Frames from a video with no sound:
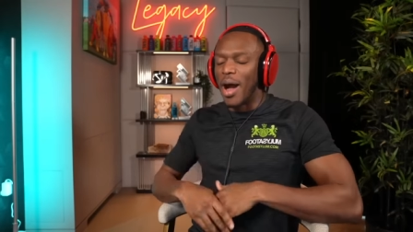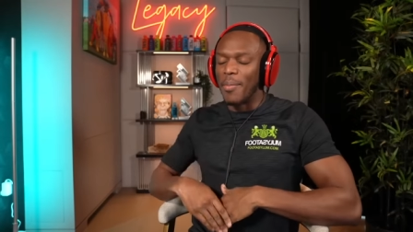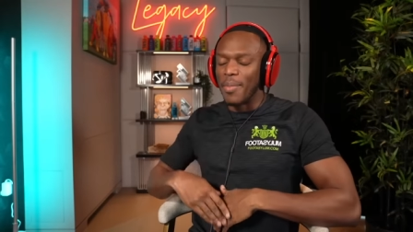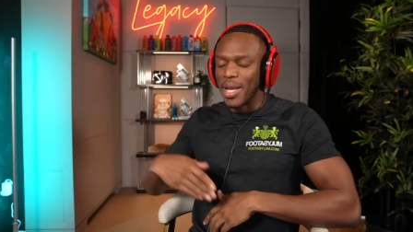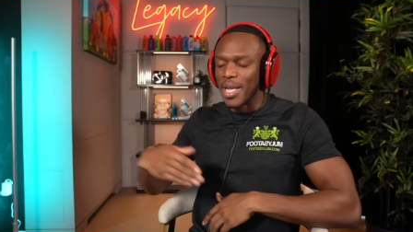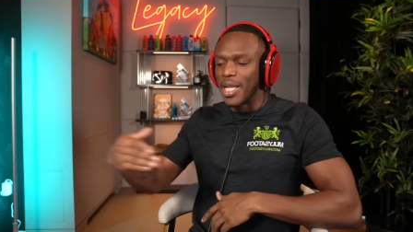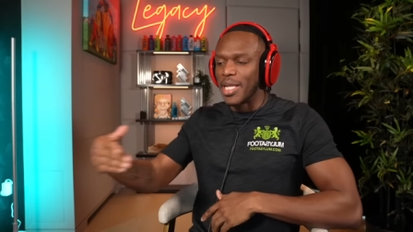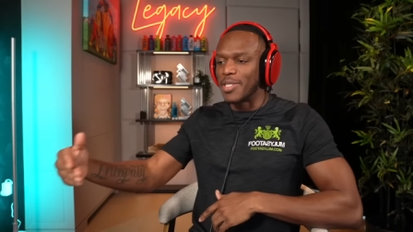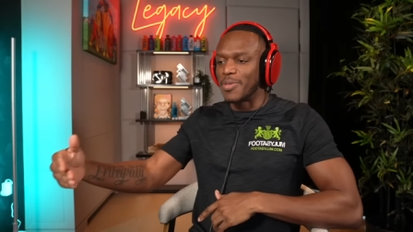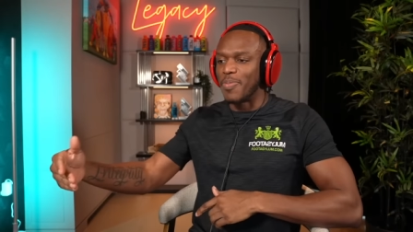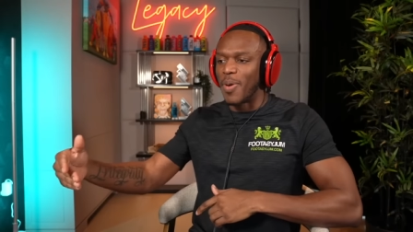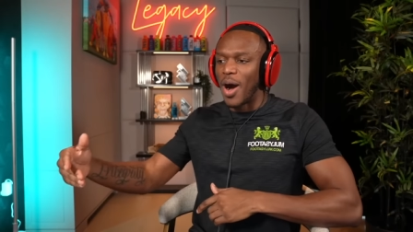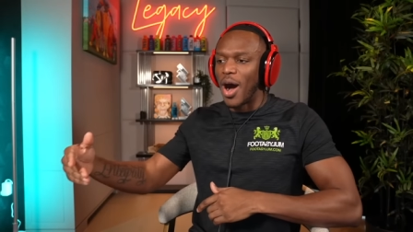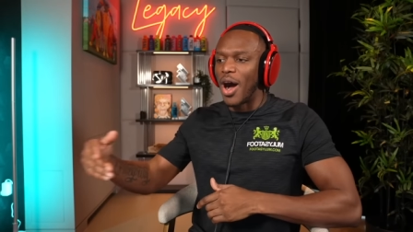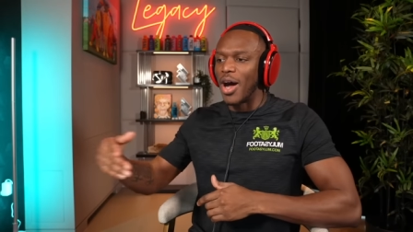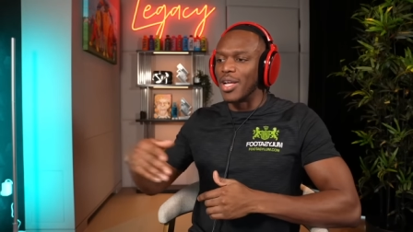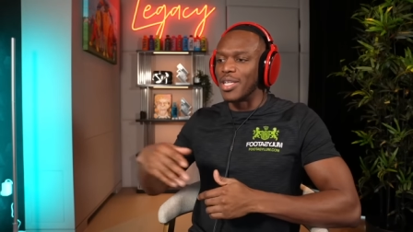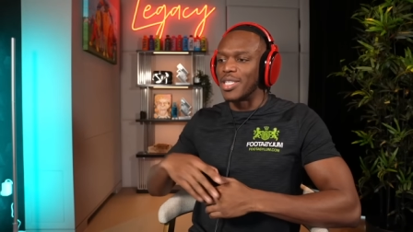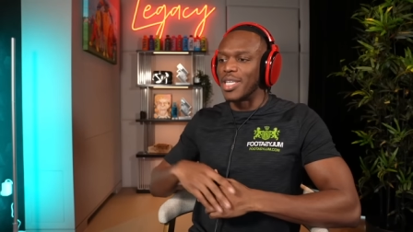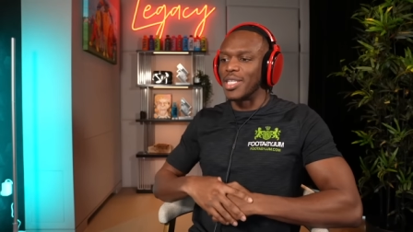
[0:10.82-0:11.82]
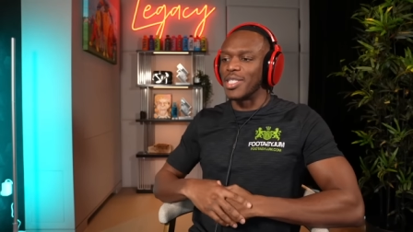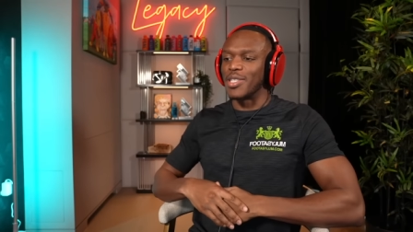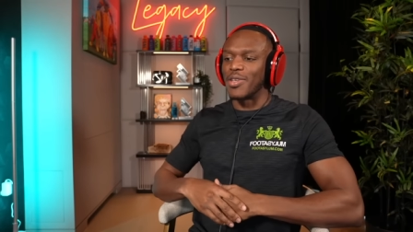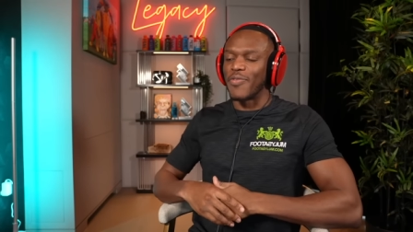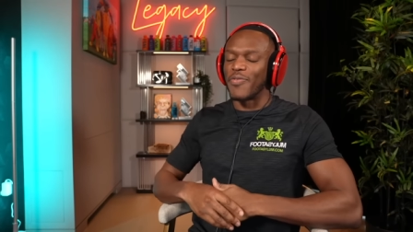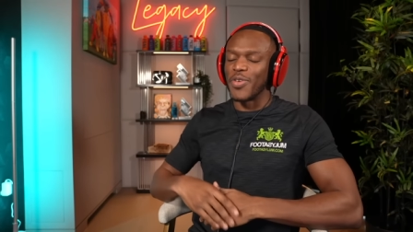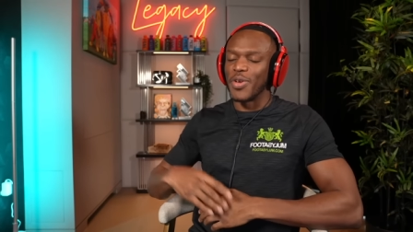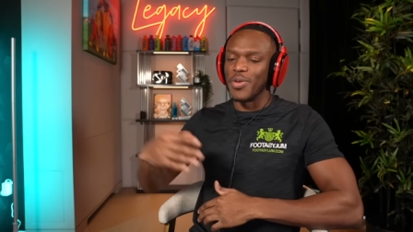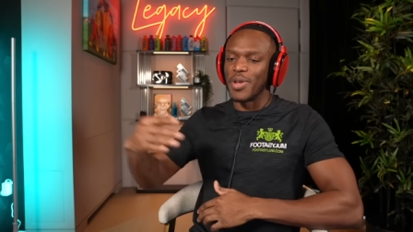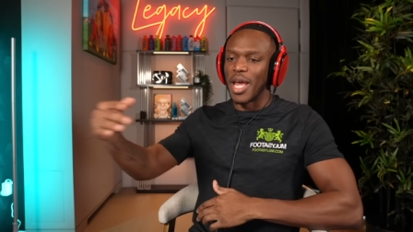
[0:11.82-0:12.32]
I mean, it's past, it's a
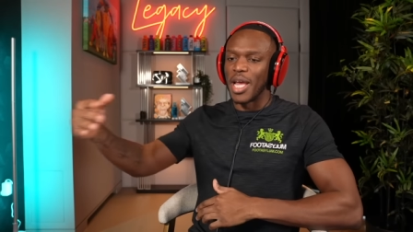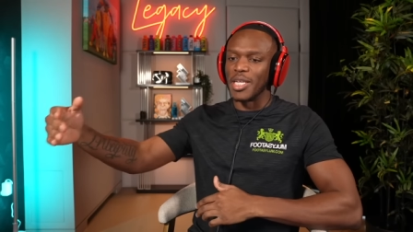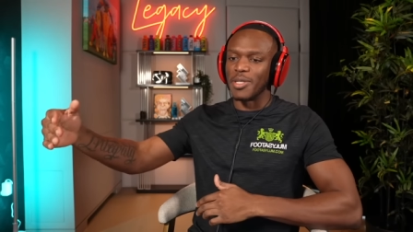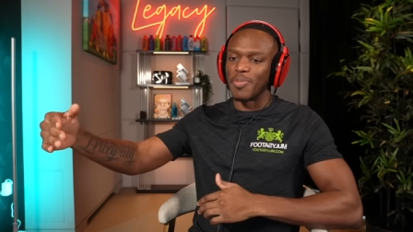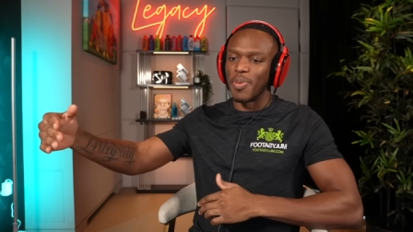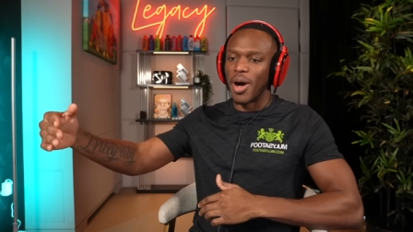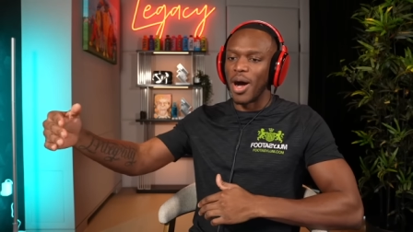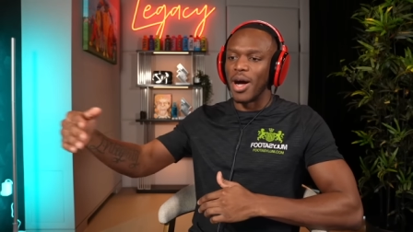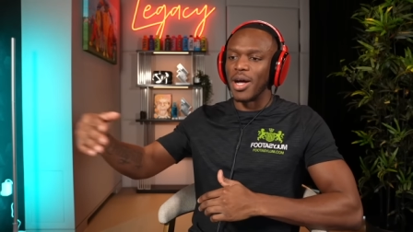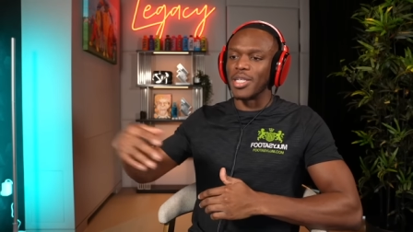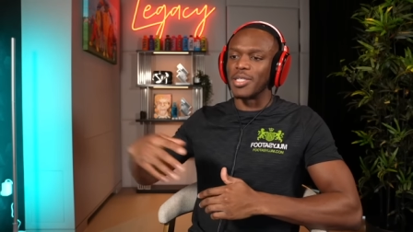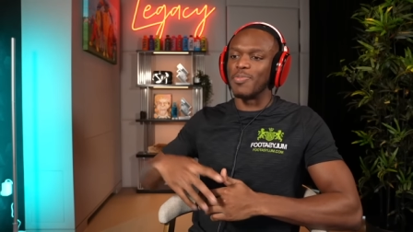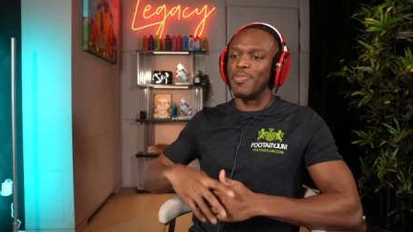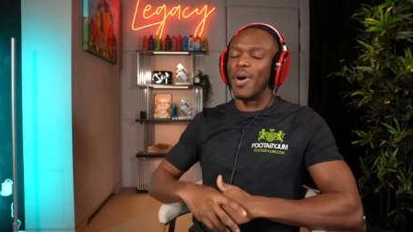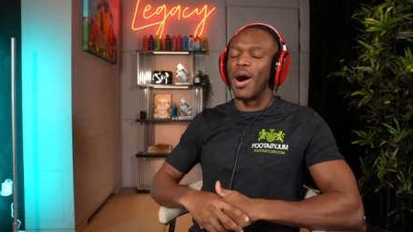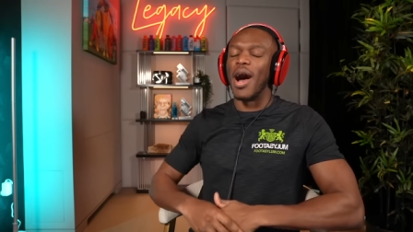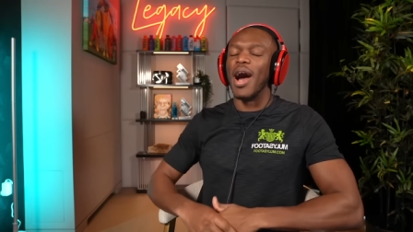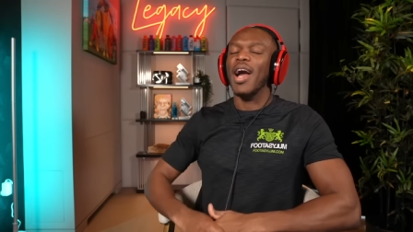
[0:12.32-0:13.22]
few days past, but